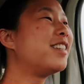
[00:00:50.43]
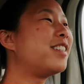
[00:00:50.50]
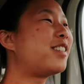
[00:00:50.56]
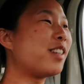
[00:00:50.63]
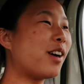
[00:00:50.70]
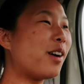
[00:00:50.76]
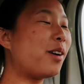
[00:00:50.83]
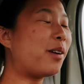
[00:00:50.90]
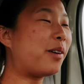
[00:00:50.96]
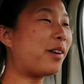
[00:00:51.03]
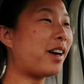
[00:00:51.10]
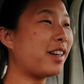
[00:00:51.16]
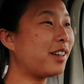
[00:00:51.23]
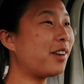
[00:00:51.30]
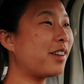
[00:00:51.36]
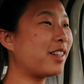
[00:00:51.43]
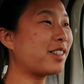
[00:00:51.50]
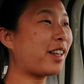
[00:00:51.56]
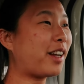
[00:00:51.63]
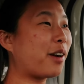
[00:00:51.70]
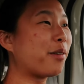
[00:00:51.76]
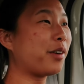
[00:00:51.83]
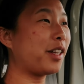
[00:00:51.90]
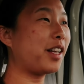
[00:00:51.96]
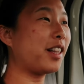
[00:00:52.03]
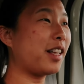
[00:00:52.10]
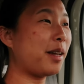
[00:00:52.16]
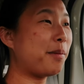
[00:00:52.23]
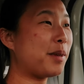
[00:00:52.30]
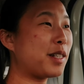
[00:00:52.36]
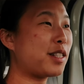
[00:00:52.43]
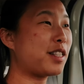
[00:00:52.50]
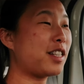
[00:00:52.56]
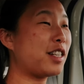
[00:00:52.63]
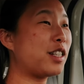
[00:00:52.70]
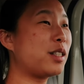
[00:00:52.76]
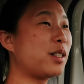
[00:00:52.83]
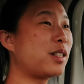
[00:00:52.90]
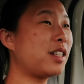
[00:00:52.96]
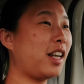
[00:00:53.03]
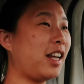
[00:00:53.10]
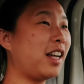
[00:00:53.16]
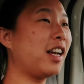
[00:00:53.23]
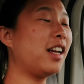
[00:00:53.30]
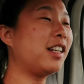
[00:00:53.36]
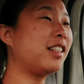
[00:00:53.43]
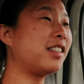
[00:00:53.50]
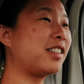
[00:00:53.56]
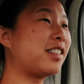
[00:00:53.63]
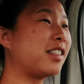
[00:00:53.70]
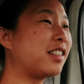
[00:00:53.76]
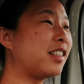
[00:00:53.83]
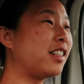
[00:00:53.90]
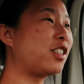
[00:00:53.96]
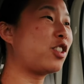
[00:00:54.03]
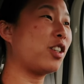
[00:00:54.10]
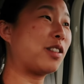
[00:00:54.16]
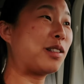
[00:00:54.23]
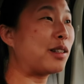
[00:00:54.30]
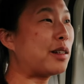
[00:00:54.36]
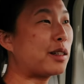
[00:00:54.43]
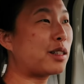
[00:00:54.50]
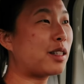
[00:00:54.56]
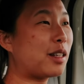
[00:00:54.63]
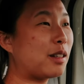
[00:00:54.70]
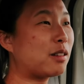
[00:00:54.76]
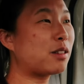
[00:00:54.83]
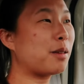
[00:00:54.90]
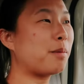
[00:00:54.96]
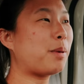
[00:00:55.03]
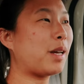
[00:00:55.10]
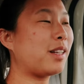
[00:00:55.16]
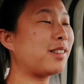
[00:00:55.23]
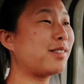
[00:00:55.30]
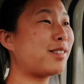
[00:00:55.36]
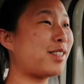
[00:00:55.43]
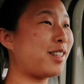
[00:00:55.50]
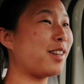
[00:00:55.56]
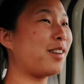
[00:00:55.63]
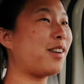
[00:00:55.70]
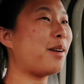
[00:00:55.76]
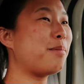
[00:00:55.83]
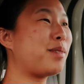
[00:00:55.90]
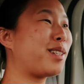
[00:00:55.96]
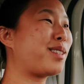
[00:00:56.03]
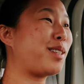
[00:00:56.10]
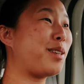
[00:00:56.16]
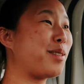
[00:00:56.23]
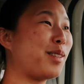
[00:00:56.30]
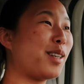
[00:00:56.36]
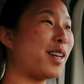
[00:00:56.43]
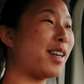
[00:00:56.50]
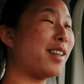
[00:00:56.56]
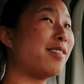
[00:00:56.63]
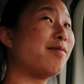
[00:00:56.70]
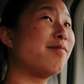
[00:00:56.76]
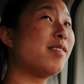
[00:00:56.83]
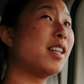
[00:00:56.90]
So I know that's like a really lame excuse and it's just an excuse, but still I'm just using it